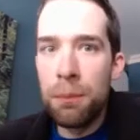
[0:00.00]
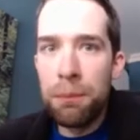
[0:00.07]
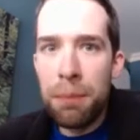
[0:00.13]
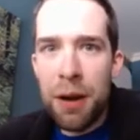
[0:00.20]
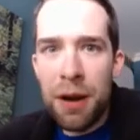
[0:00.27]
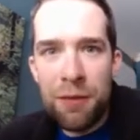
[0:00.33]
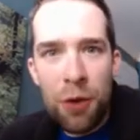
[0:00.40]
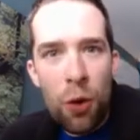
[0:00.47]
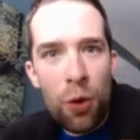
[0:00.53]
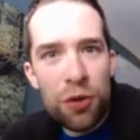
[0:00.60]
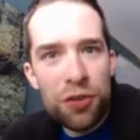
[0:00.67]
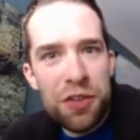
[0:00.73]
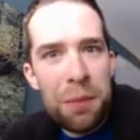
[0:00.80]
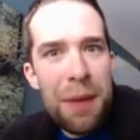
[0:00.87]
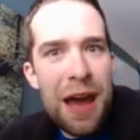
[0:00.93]
But of
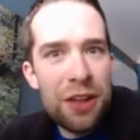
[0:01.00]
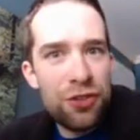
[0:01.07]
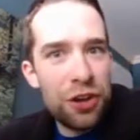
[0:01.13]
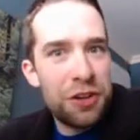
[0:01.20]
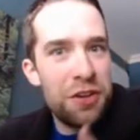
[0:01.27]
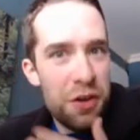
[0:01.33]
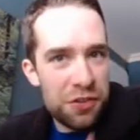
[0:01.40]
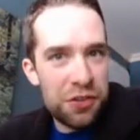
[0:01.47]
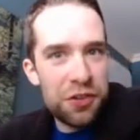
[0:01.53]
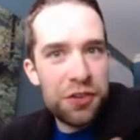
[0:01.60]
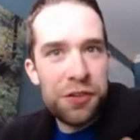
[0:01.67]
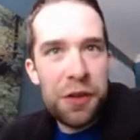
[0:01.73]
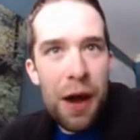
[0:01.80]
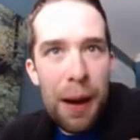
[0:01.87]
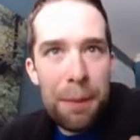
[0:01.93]
course, the magic doesn't
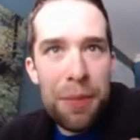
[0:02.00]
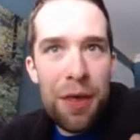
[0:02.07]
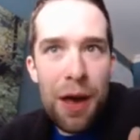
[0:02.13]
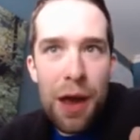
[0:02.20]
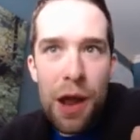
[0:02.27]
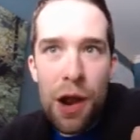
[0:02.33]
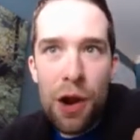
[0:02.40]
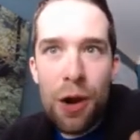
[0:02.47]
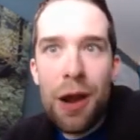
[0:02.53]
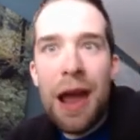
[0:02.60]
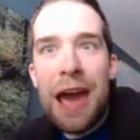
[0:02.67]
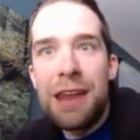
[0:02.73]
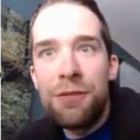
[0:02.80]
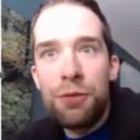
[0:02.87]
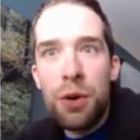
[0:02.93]
stop there.
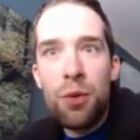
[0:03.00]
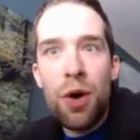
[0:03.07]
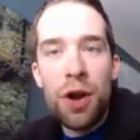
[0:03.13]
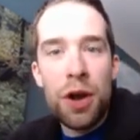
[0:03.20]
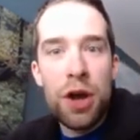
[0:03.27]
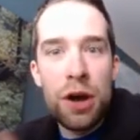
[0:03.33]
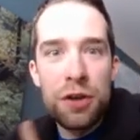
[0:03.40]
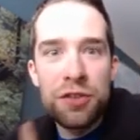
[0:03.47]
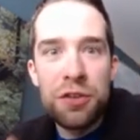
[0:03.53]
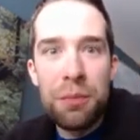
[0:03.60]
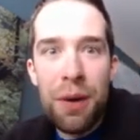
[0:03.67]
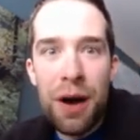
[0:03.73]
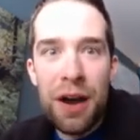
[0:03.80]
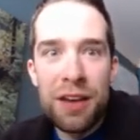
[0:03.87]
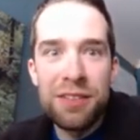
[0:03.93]
And if we want to
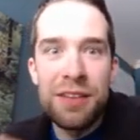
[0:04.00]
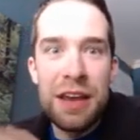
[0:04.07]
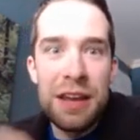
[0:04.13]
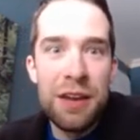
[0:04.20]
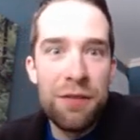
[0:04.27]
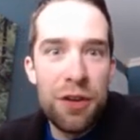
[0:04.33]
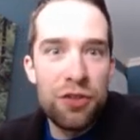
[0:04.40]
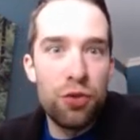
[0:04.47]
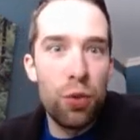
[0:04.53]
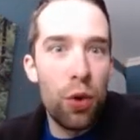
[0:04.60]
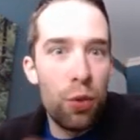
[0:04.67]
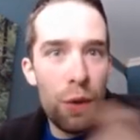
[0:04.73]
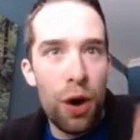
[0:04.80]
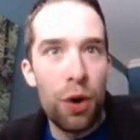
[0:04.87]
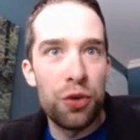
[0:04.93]
customize individual
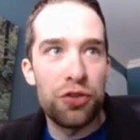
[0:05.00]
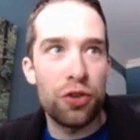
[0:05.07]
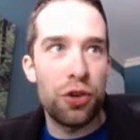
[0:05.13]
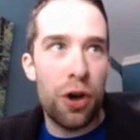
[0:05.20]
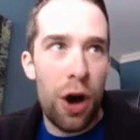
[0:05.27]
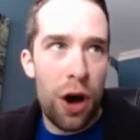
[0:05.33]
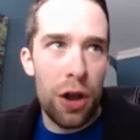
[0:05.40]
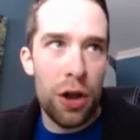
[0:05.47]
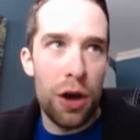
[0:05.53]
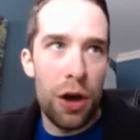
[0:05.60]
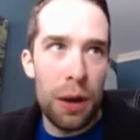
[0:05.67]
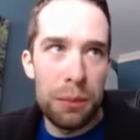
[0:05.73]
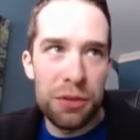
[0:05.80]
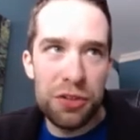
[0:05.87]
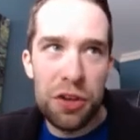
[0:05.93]
rows or
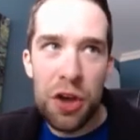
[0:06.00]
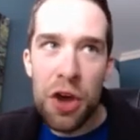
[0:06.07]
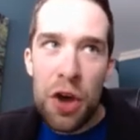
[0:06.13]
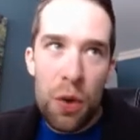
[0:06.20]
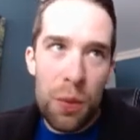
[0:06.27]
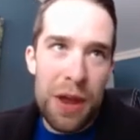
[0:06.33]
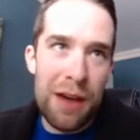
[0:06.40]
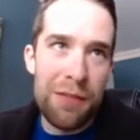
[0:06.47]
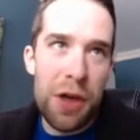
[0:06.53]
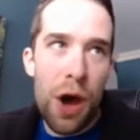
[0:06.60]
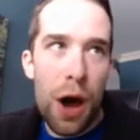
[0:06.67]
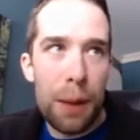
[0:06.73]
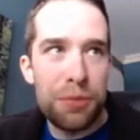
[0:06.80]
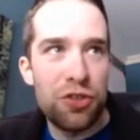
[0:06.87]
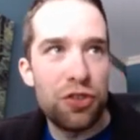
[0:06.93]
columns, we have the
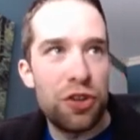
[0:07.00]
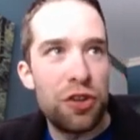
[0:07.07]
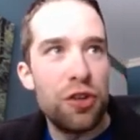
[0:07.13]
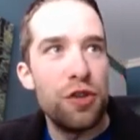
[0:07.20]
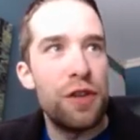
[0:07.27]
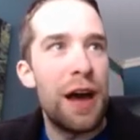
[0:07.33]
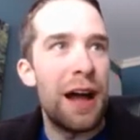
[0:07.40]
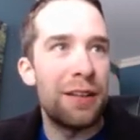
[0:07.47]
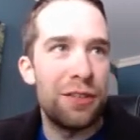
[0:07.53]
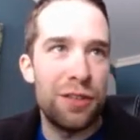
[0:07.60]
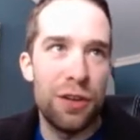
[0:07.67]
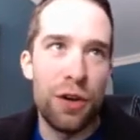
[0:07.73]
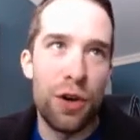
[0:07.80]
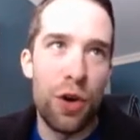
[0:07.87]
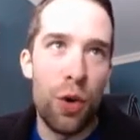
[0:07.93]
option to do that
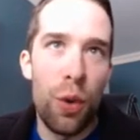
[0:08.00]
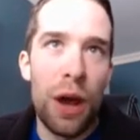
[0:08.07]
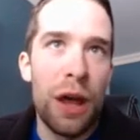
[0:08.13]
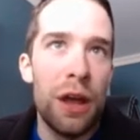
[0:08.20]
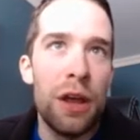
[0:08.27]
too.